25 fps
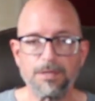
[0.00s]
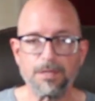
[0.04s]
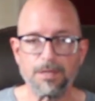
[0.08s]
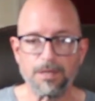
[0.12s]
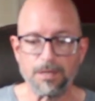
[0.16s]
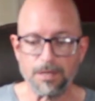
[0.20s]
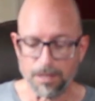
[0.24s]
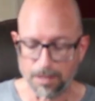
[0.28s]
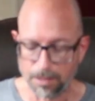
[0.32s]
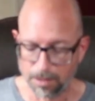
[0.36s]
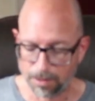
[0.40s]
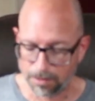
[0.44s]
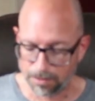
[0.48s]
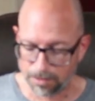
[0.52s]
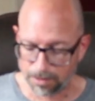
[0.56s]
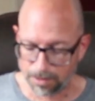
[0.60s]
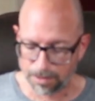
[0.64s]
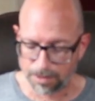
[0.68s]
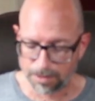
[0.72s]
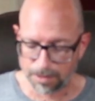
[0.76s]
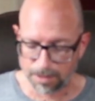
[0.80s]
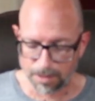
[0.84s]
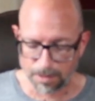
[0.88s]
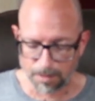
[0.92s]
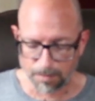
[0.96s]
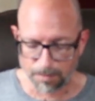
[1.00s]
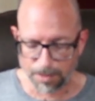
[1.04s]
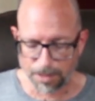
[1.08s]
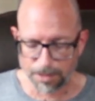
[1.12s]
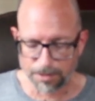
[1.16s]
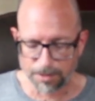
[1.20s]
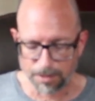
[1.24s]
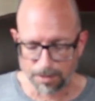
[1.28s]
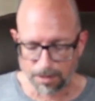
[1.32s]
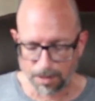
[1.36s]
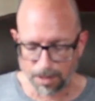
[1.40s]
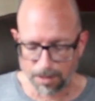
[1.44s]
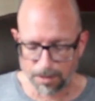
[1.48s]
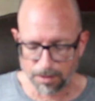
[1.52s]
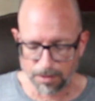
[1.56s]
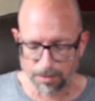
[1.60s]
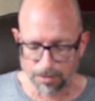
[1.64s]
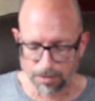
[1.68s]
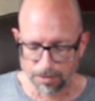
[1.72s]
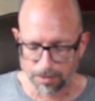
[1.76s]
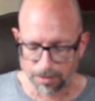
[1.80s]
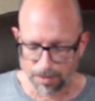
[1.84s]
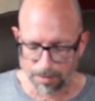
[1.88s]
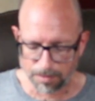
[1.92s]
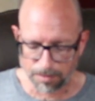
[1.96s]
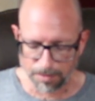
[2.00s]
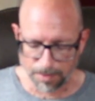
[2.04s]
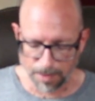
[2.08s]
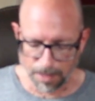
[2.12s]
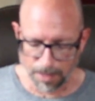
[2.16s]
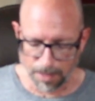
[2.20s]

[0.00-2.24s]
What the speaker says: it in here. It's just about the auto trim.